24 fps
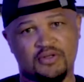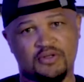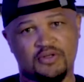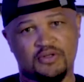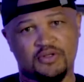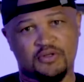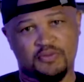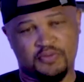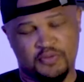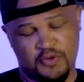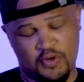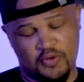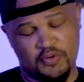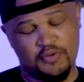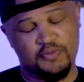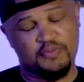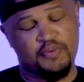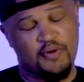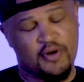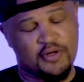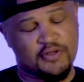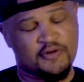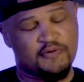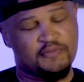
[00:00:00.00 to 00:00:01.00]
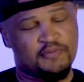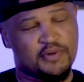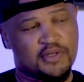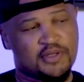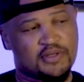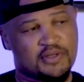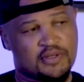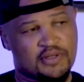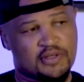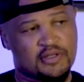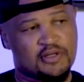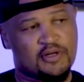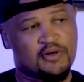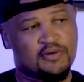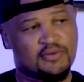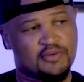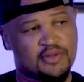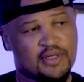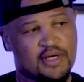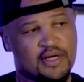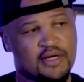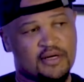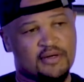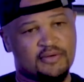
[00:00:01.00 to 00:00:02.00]
certain parts of business slowed
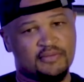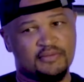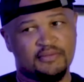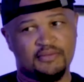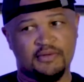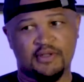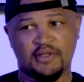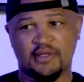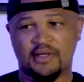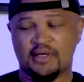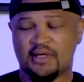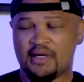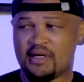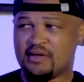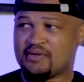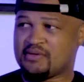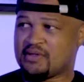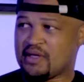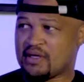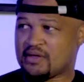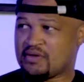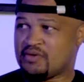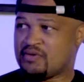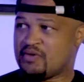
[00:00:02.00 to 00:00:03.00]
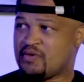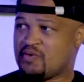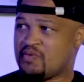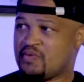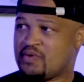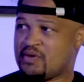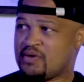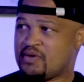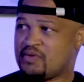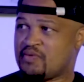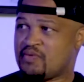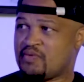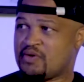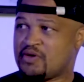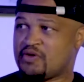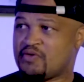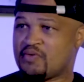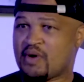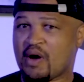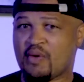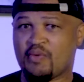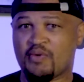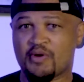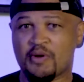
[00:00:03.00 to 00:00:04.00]
down. I was like, you know, what do
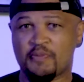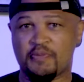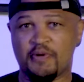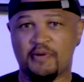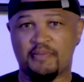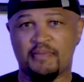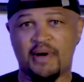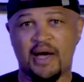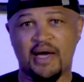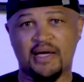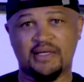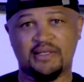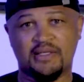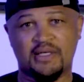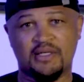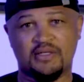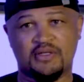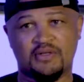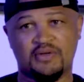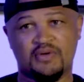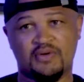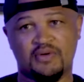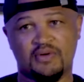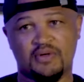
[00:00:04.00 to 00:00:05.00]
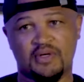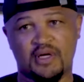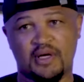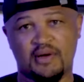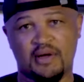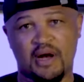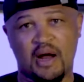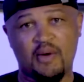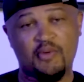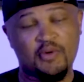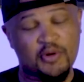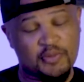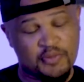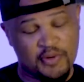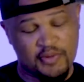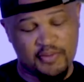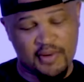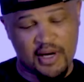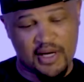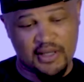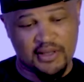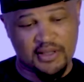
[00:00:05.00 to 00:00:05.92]
I want to put my attention on? And I want to put my